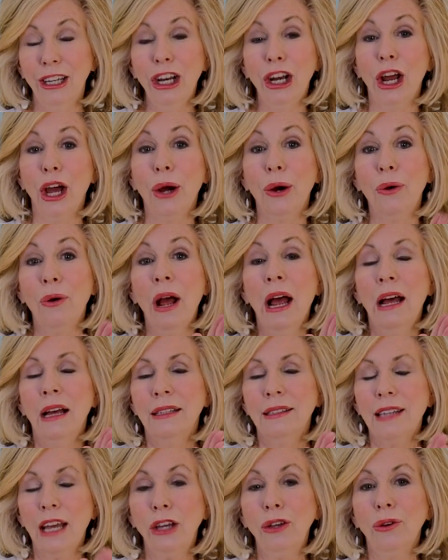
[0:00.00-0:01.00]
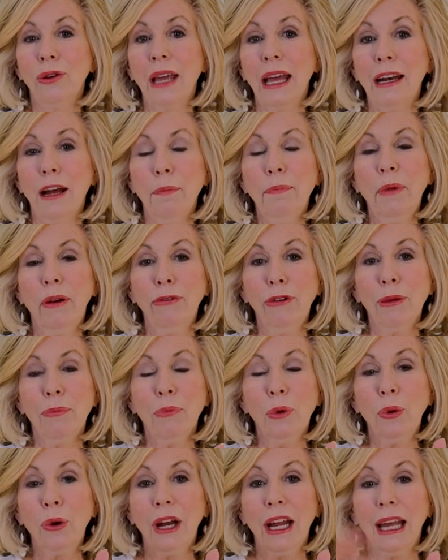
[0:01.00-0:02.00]
You know, say you get up every
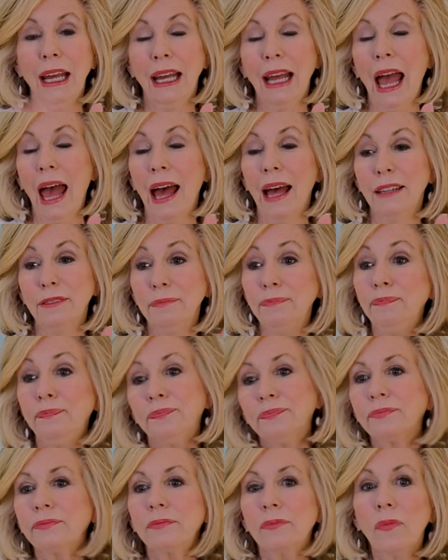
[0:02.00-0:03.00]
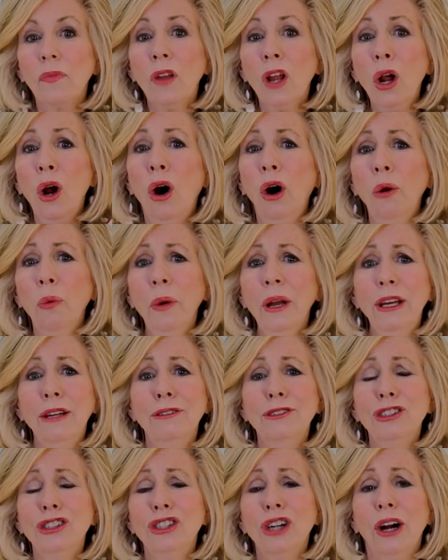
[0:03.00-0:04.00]
morning or when
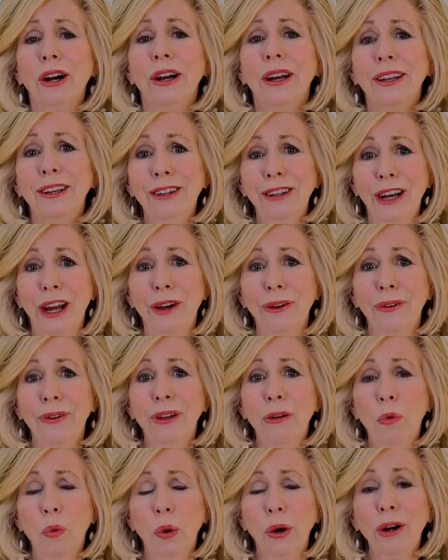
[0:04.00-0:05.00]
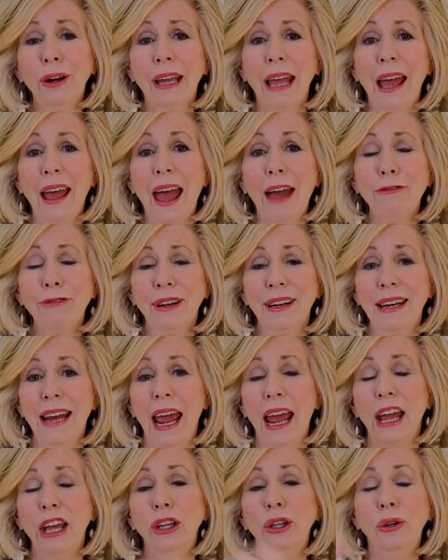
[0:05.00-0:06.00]
you start, you know, work every
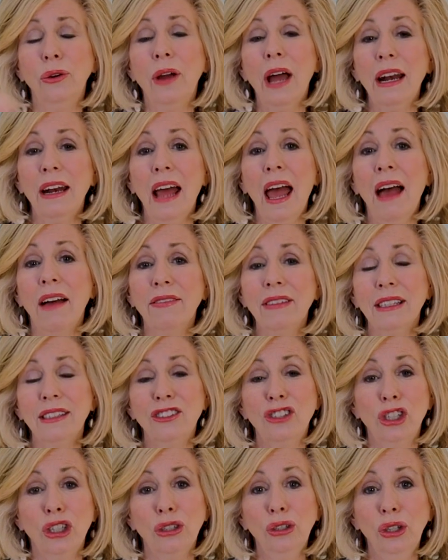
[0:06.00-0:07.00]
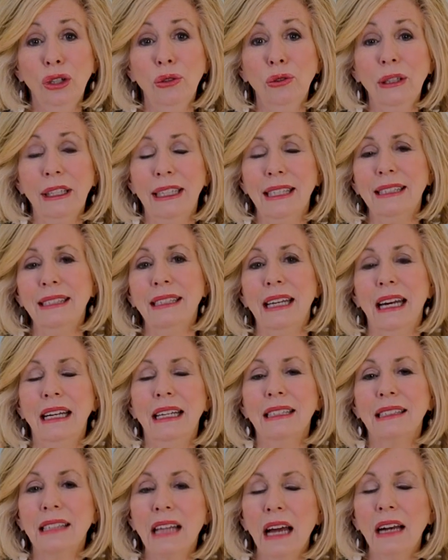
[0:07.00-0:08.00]
day, you kind of have this to-do list and
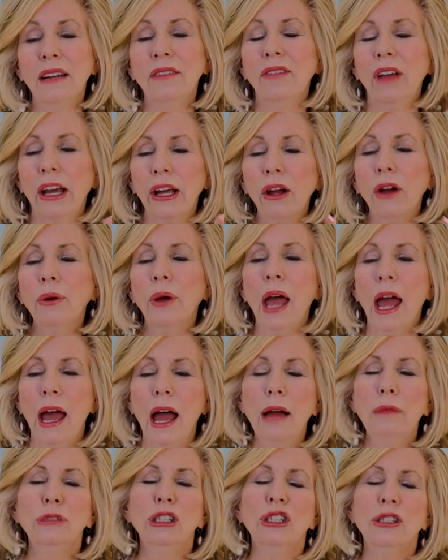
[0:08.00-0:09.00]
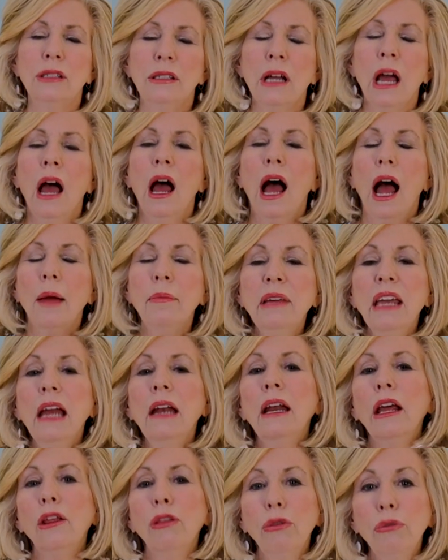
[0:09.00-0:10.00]
it's kind of like, okay, I'm
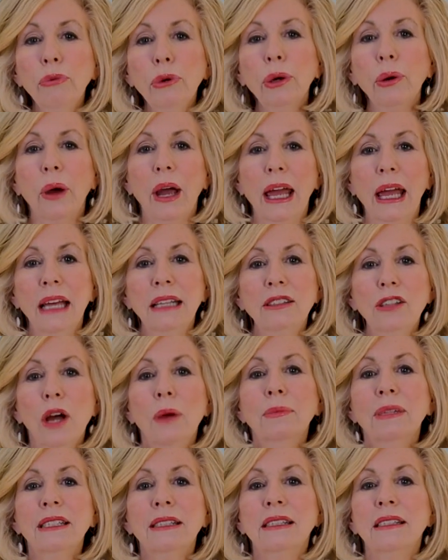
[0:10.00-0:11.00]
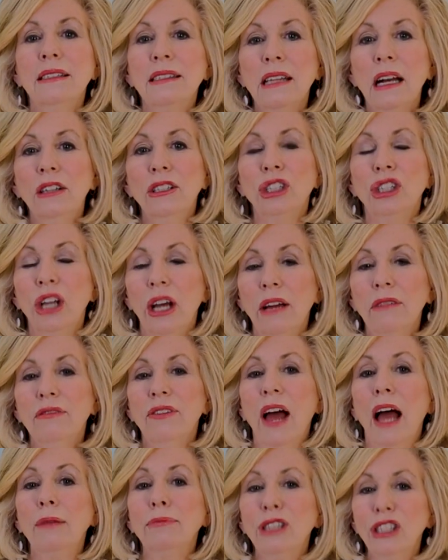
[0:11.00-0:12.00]
getting through it. It's almost this energy
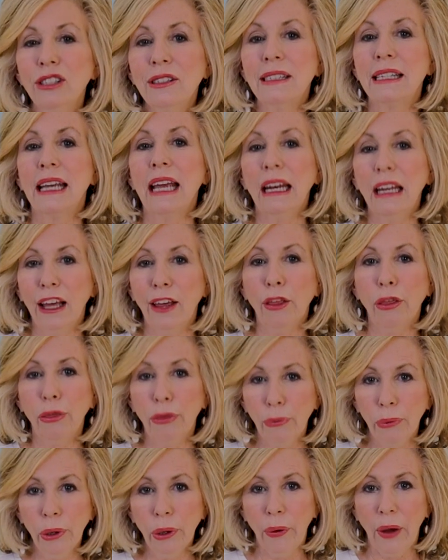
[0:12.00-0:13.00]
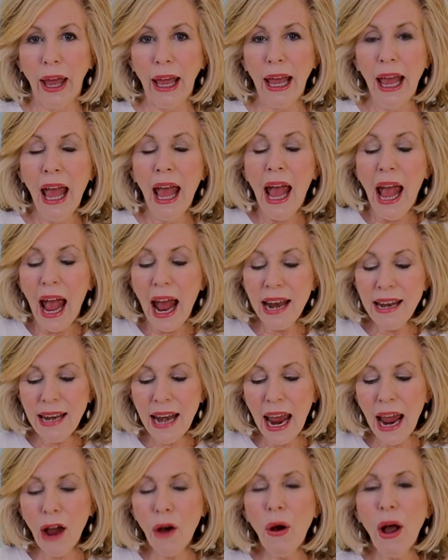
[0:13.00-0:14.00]
of I'm just getting through it. And
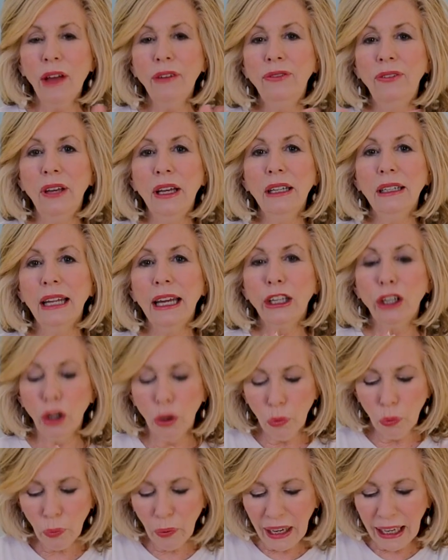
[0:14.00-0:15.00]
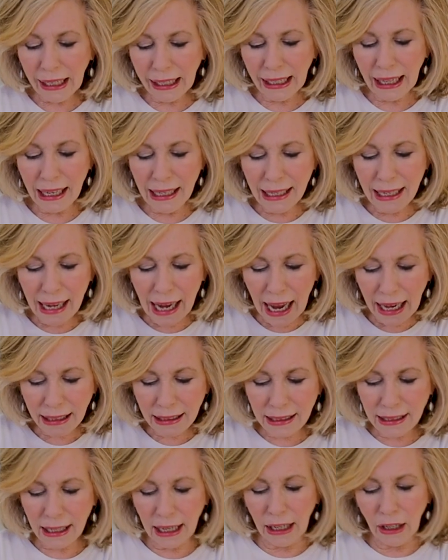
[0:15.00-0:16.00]
now I feel like you're
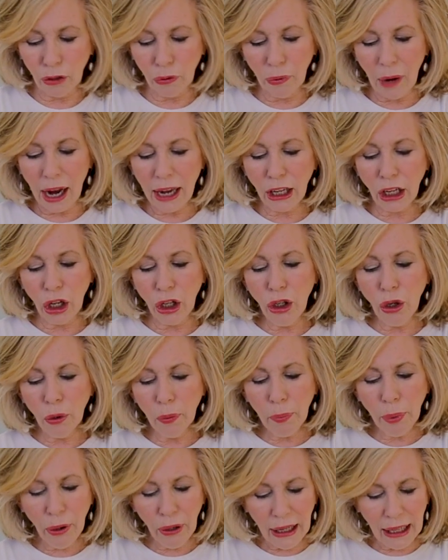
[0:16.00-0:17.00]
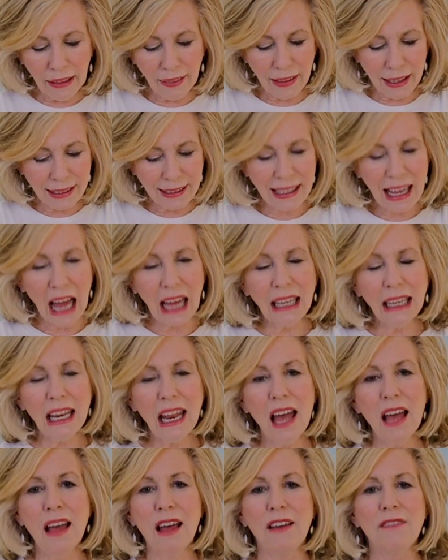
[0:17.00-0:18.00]
reconnecting, right? You're putting this
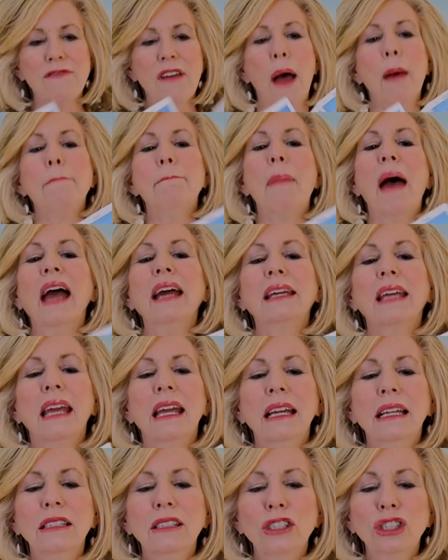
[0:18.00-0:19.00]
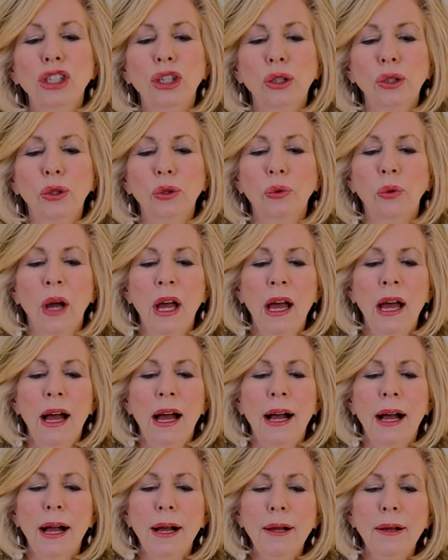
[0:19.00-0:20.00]
love back into,
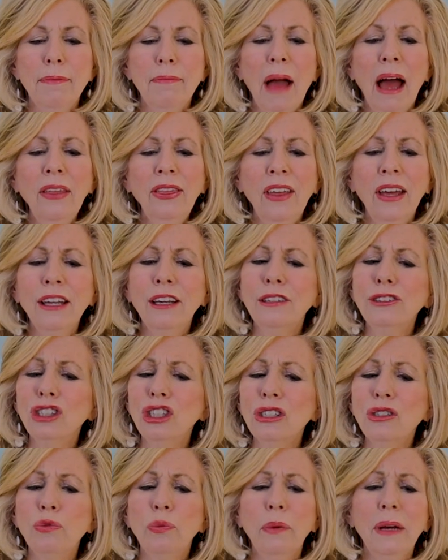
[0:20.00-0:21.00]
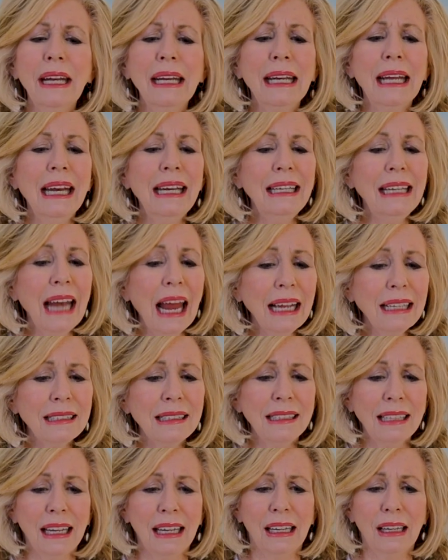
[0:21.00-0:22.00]
I think you're just
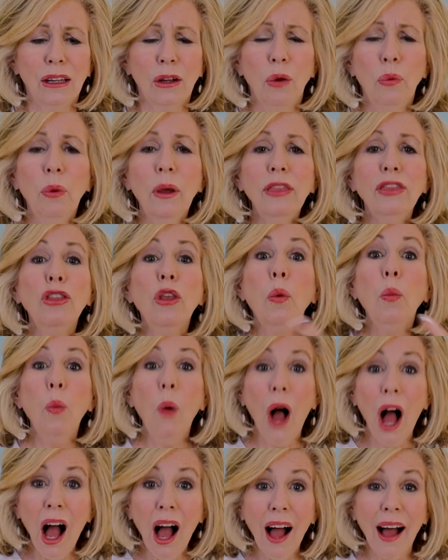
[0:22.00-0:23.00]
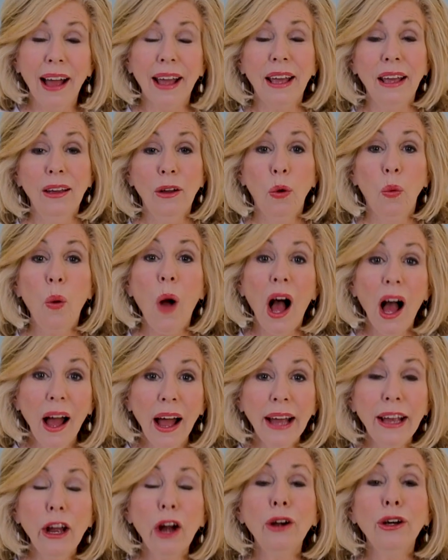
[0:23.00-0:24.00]
reconnecting with the why.
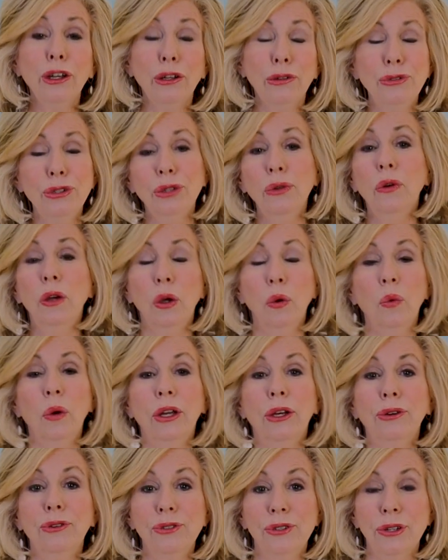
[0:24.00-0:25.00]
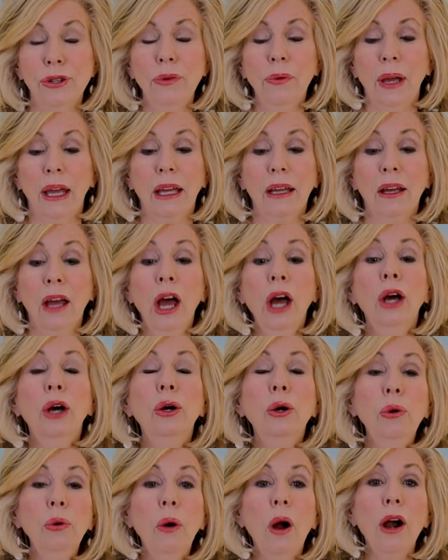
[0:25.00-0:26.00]
Why are you doing what you're doing?
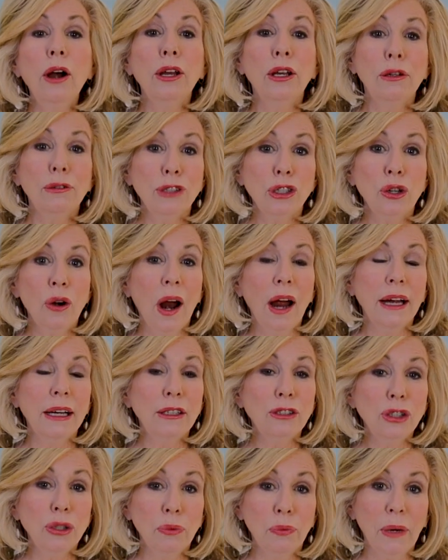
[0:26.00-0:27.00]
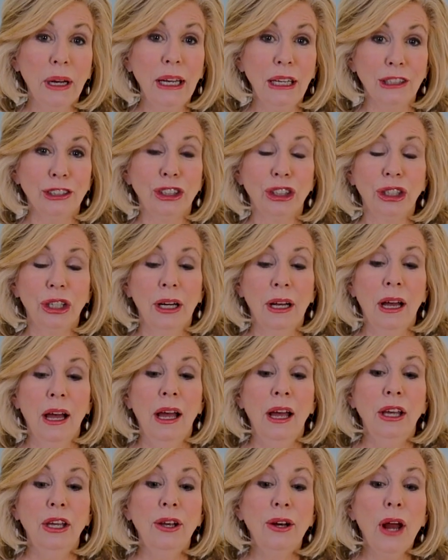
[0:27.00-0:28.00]
Who are you trying to reach?
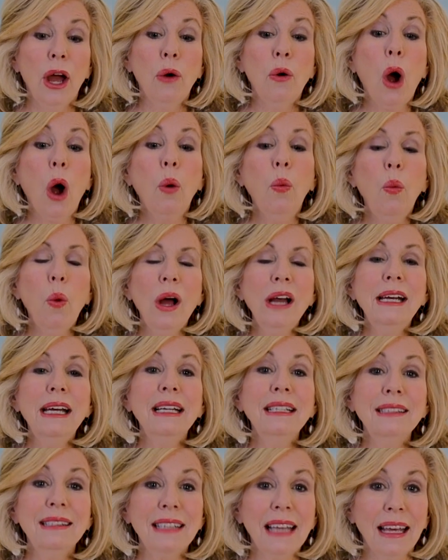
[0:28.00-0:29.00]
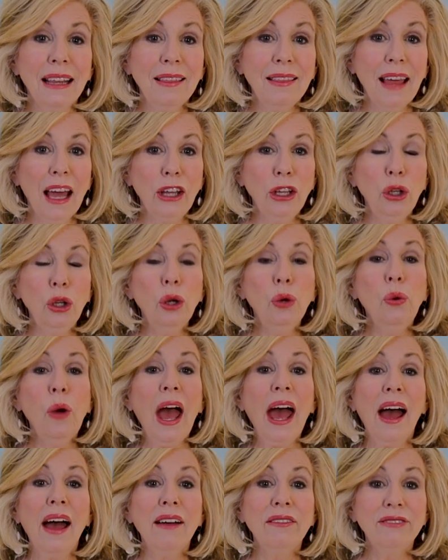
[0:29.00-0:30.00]
You know, what is it that you
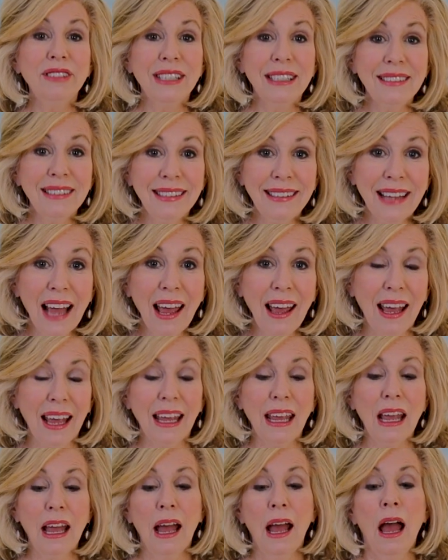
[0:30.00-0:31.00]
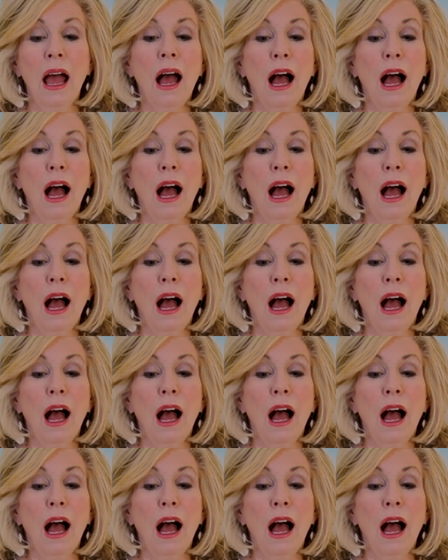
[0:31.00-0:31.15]
have to say?